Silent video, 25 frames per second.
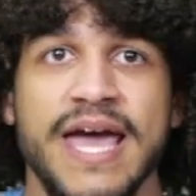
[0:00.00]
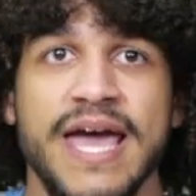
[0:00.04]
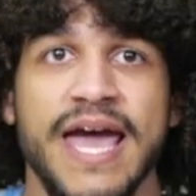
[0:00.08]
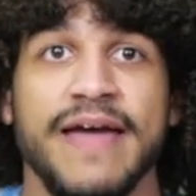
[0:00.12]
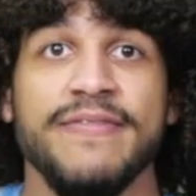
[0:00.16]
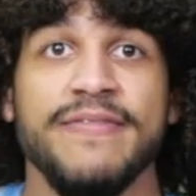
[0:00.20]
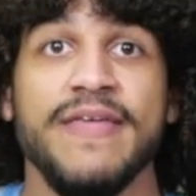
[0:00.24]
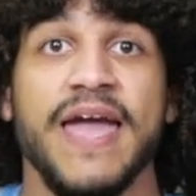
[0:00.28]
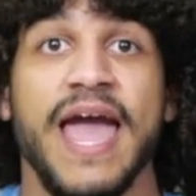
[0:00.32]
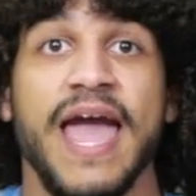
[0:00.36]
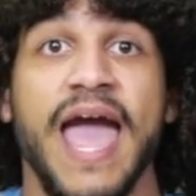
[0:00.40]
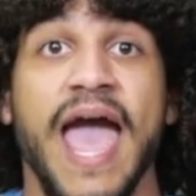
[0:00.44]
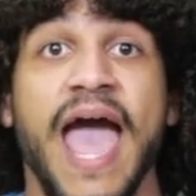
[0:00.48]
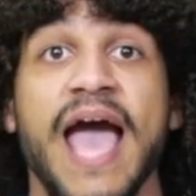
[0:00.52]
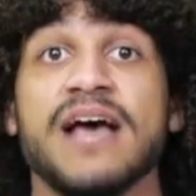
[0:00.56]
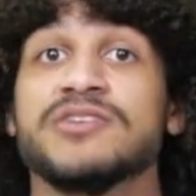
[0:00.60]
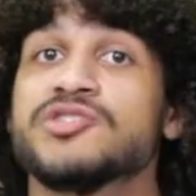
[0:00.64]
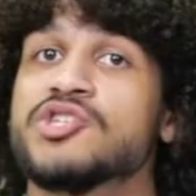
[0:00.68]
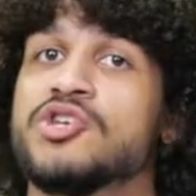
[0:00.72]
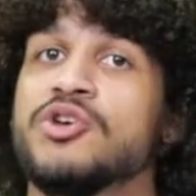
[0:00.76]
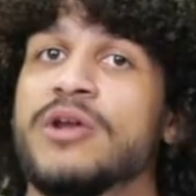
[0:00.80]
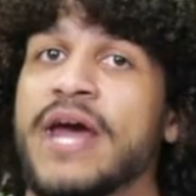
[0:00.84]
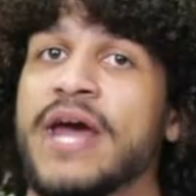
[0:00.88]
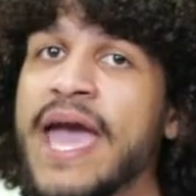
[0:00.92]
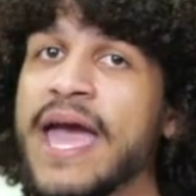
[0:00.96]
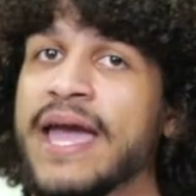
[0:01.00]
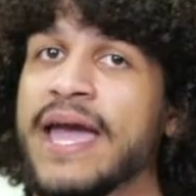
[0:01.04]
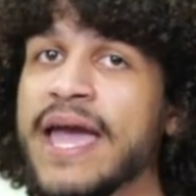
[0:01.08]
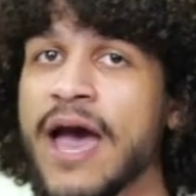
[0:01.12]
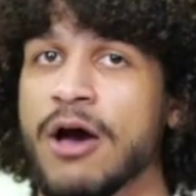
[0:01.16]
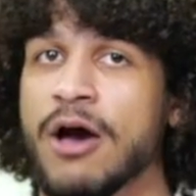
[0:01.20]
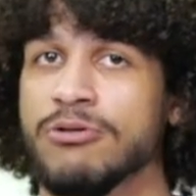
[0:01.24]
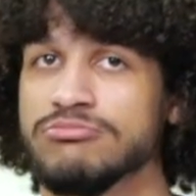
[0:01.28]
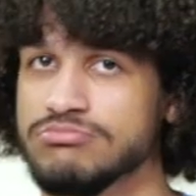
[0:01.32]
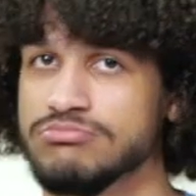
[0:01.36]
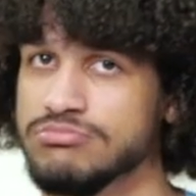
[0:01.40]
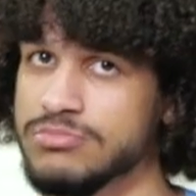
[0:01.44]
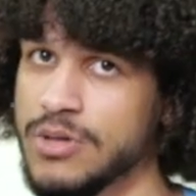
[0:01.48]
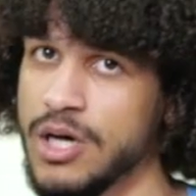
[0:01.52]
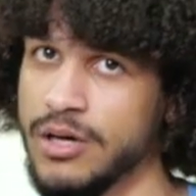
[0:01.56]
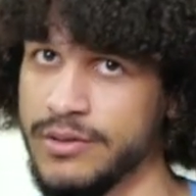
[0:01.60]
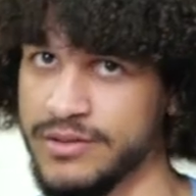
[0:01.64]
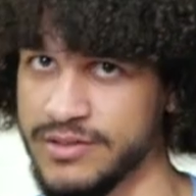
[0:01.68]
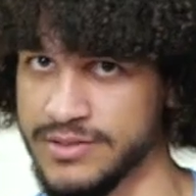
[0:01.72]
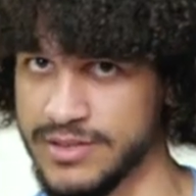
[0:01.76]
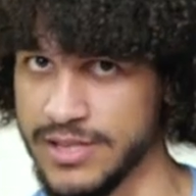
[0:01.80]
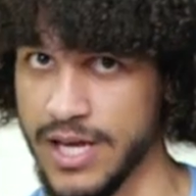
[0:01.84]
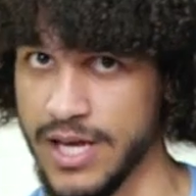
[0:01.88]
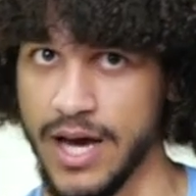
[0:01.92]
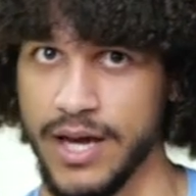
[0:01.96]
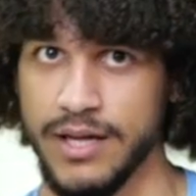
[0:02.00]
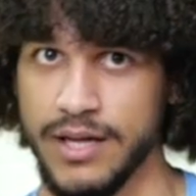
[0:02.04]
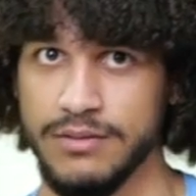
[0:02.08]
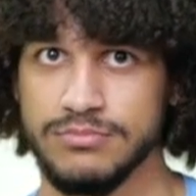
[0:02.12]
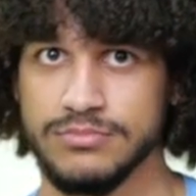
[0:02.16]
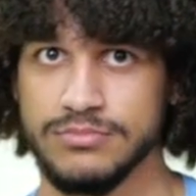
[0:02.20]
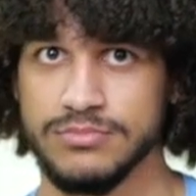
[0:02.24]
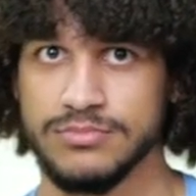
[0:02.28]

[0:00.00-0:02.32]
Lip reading: and they ask you to hang out on the side.